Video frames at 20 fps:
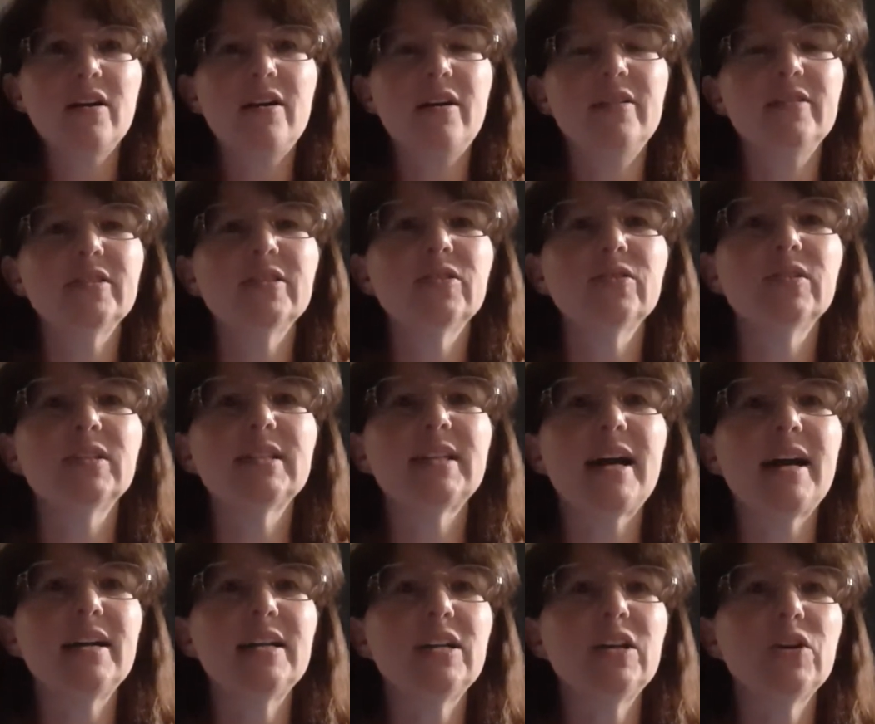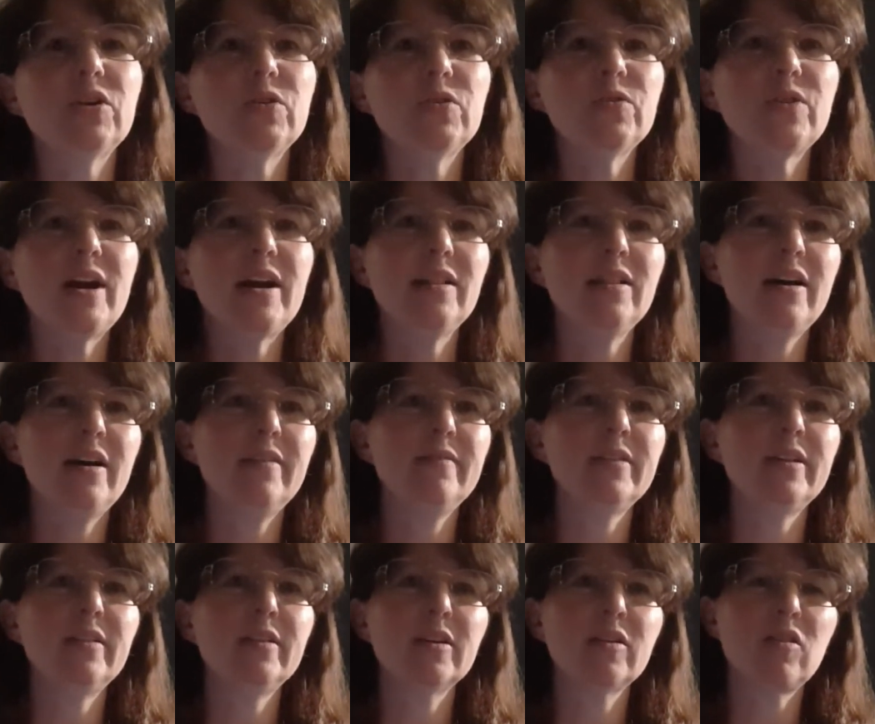Also, side note, I love
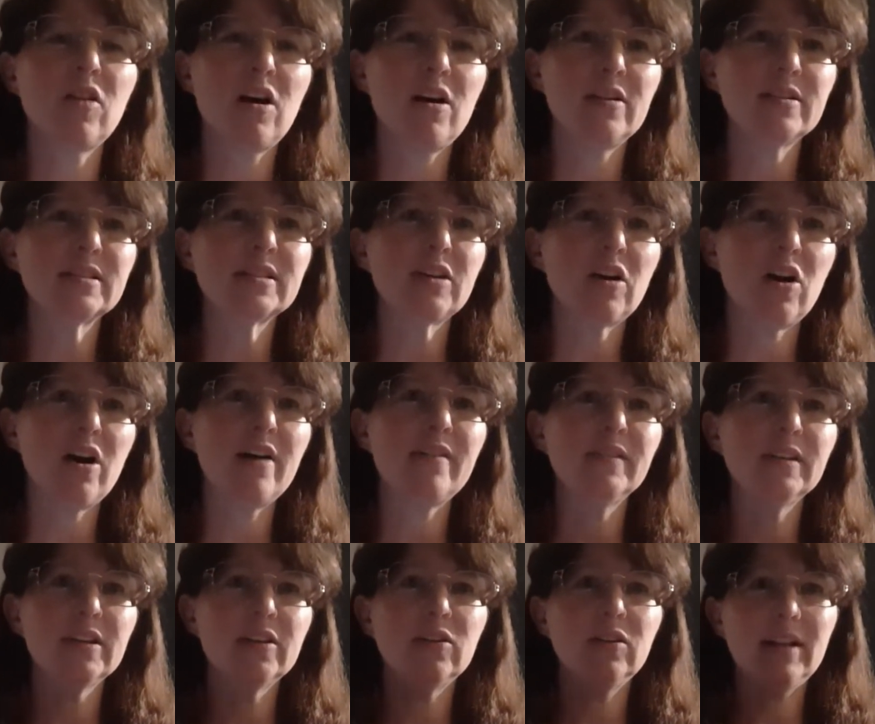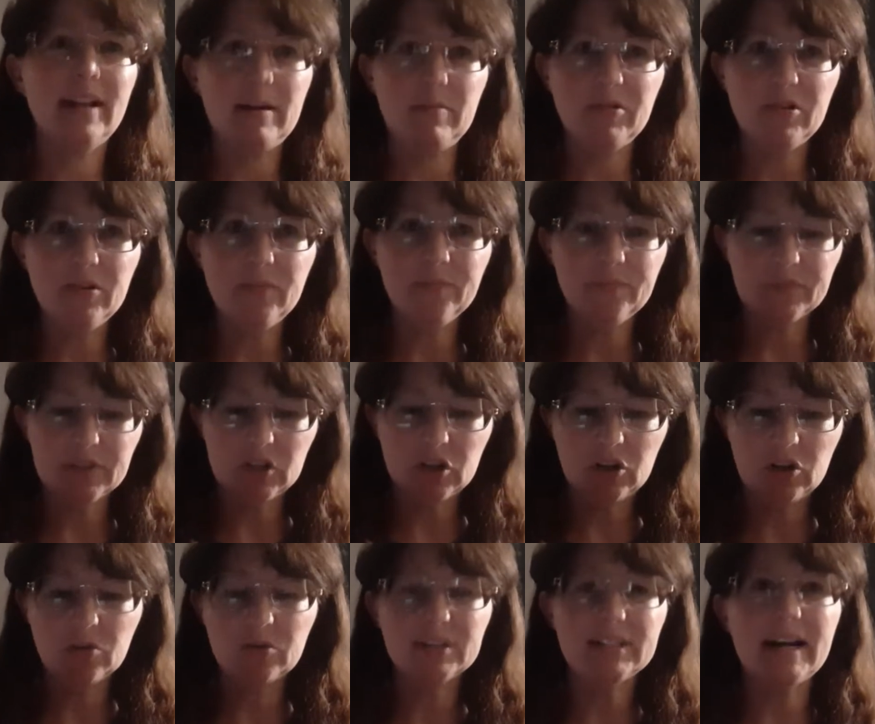that the cloths all have a little label so you
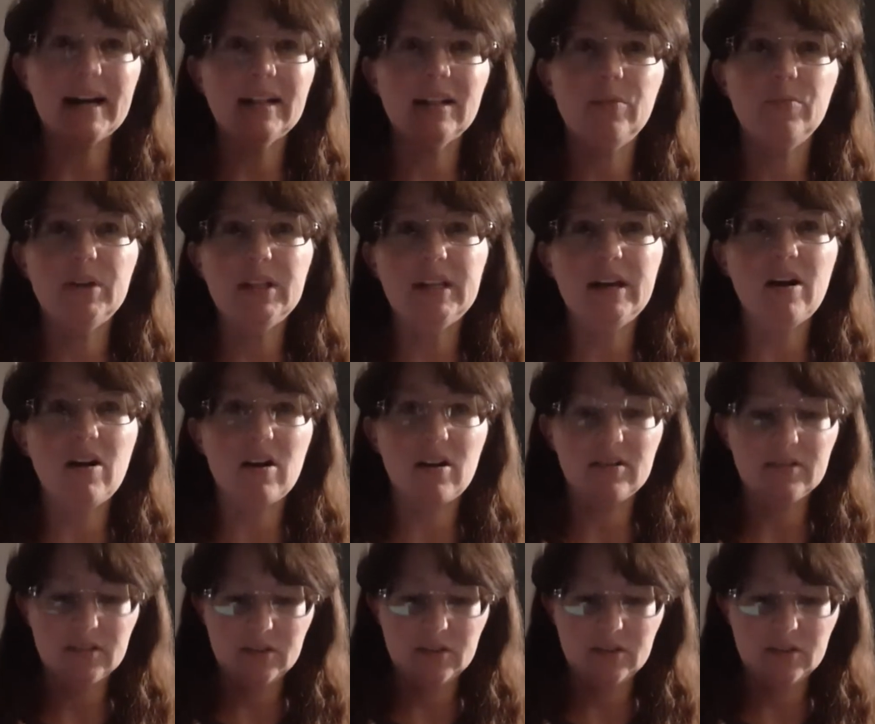know exactly what they are.